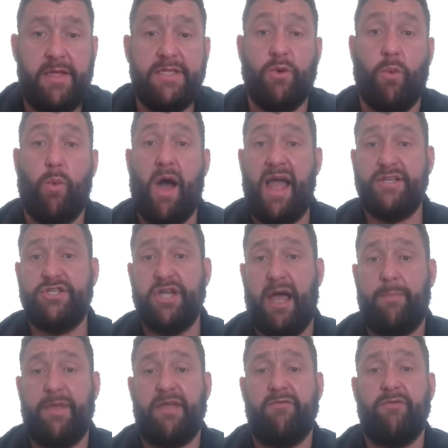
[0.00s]
So why
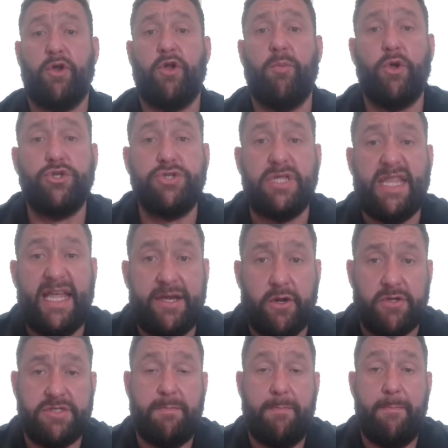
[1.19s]
shopping for commercial
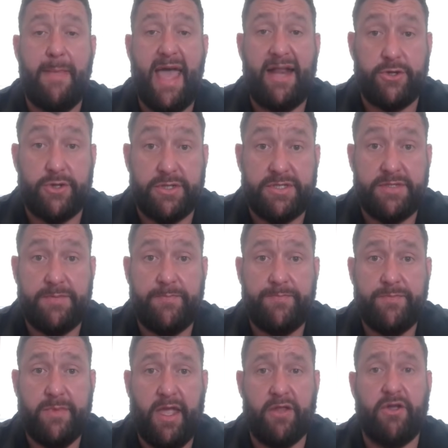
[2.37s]
lenders matters.
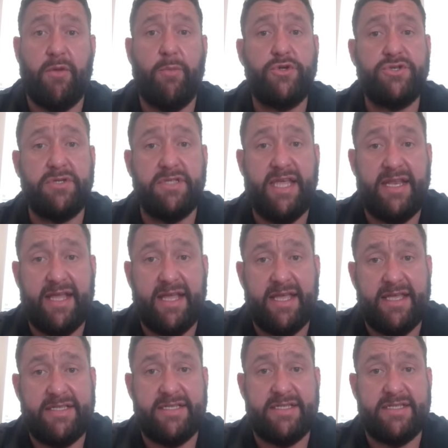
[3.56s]
And commercial lending
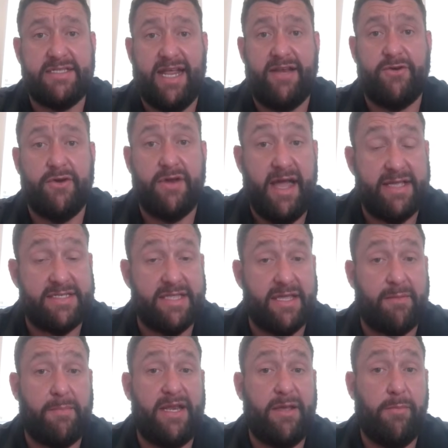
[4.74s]
isn't standardized
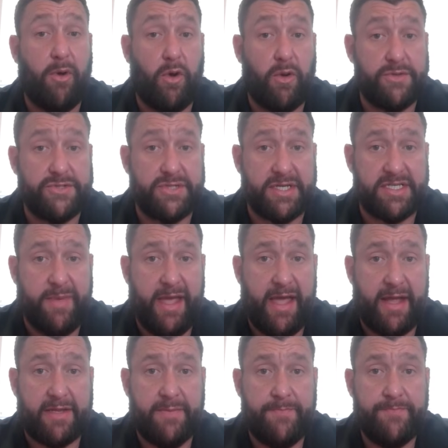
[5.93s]
like many borrowers
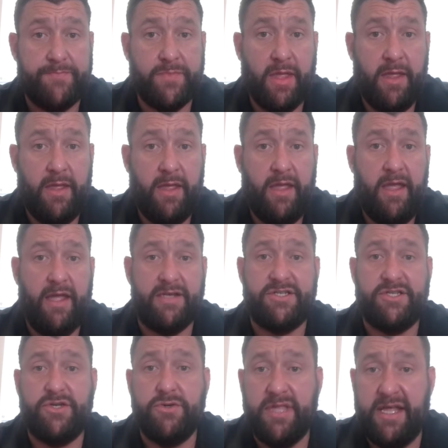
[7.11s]
expect. And
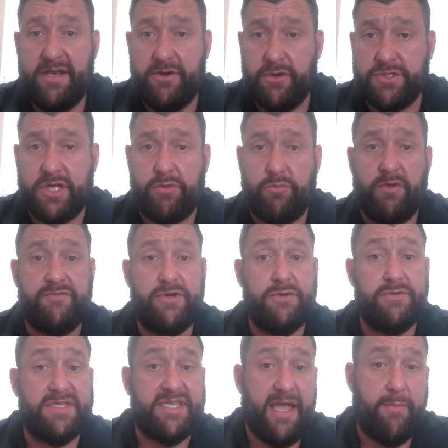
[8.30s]
two lenders can review
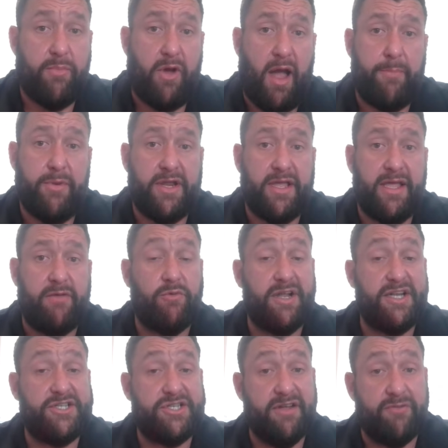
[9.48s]
the same property and
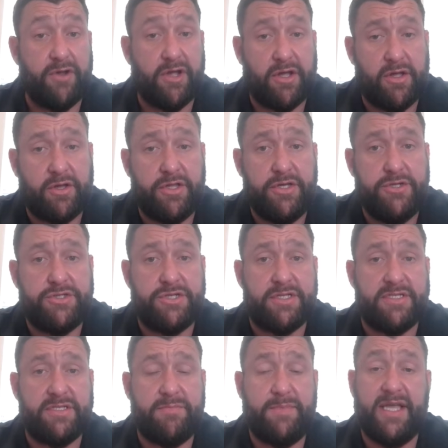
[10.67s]
reach different
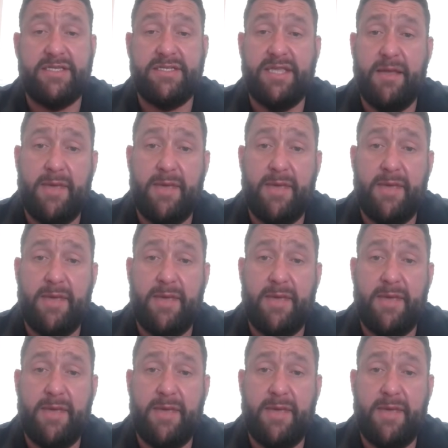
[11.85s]
conclusions because they